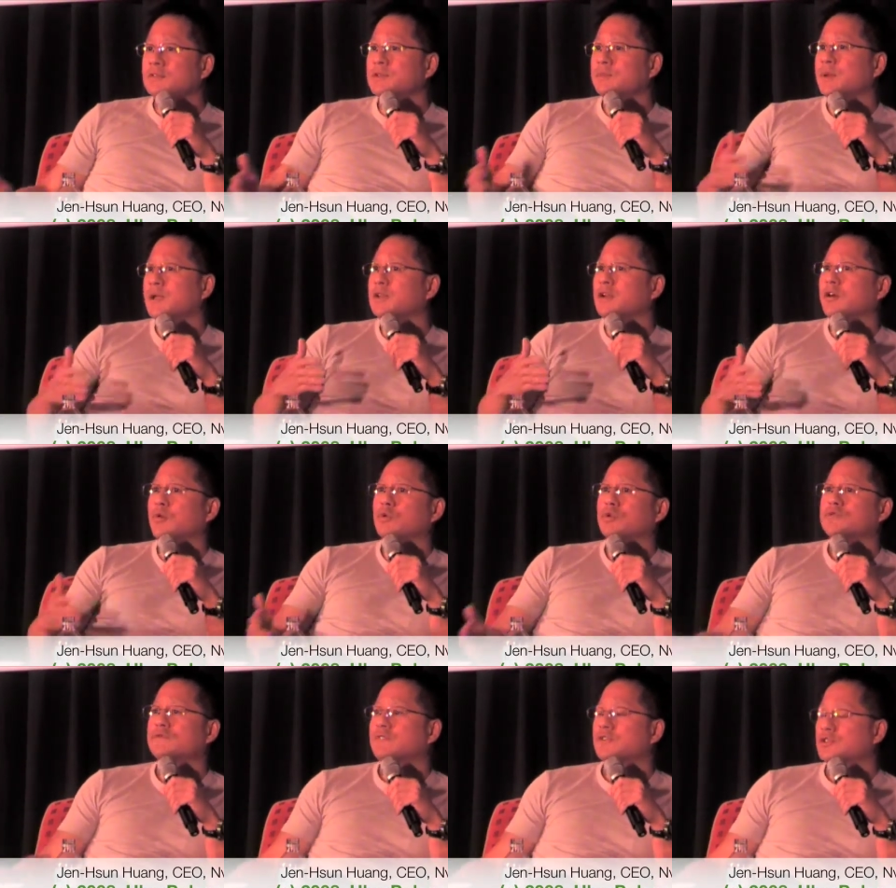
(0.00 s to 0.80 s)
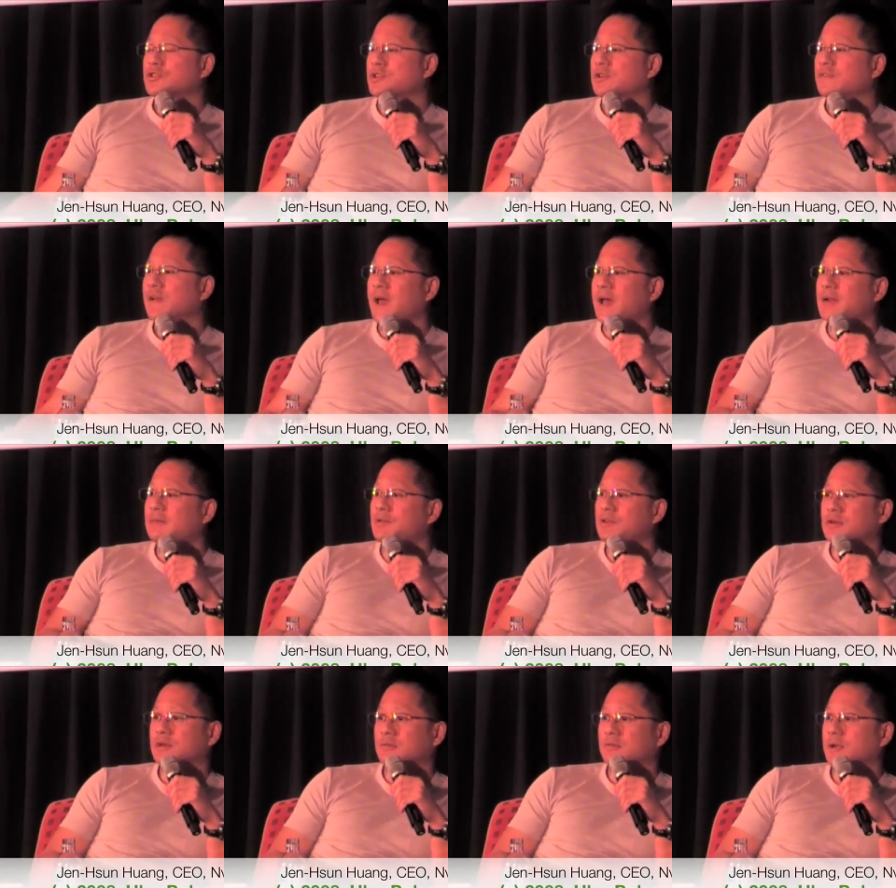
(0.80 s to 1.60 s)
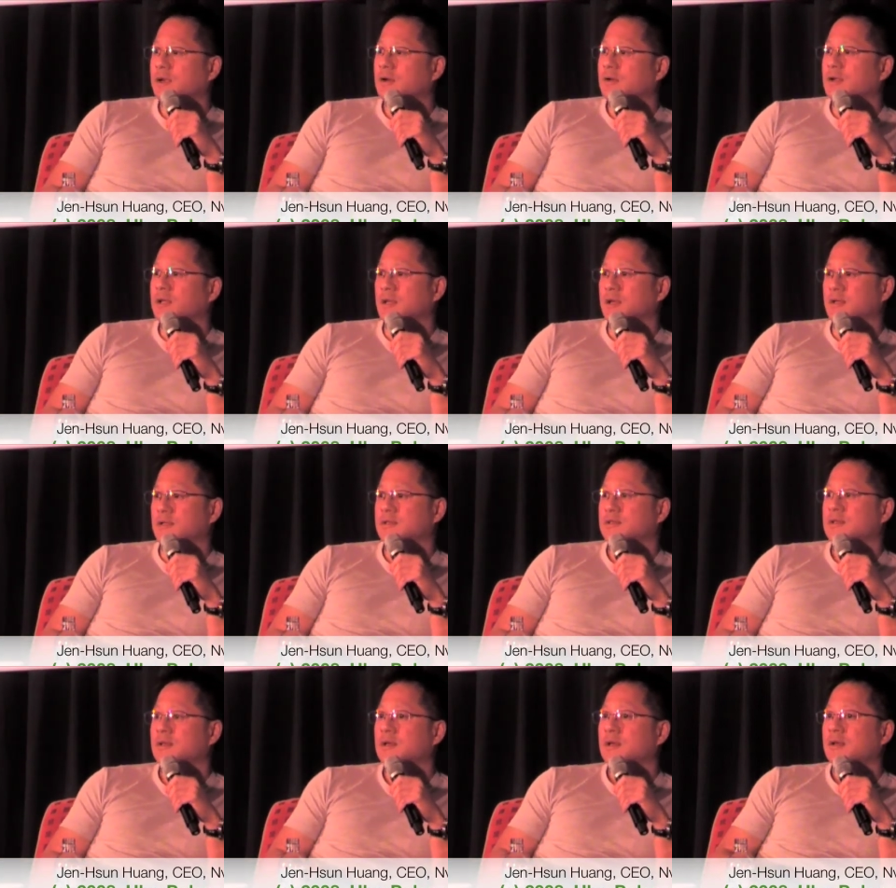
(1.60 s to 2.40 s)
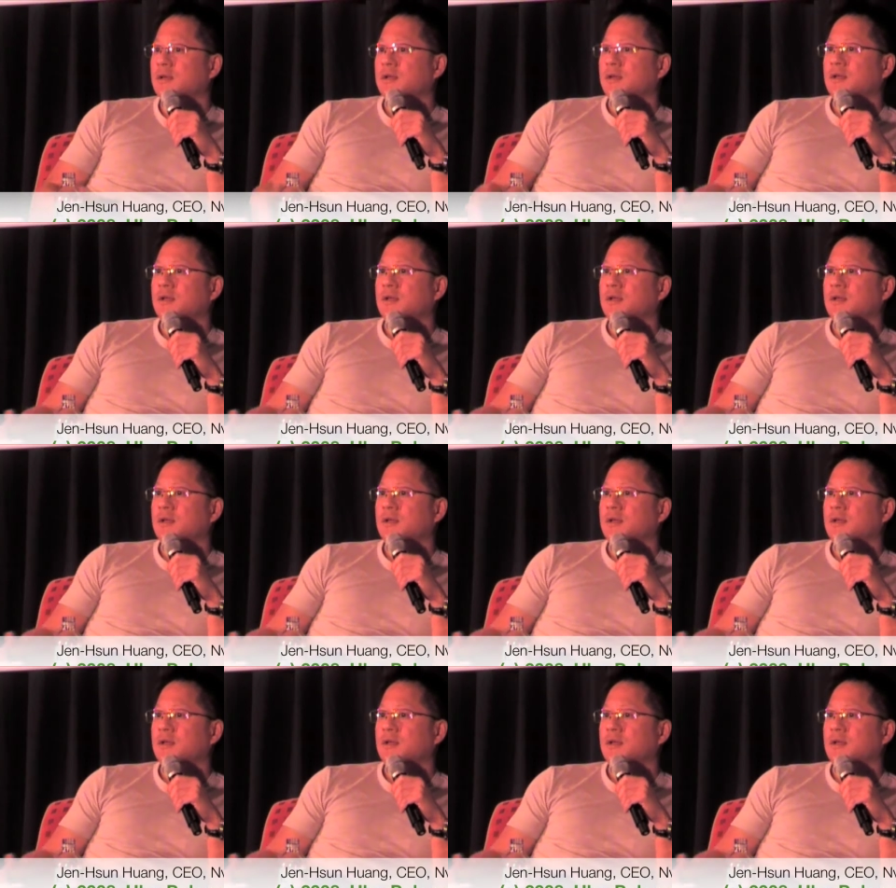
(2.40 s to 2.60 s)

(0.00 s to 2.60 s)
depending on which version of Atom you compare against,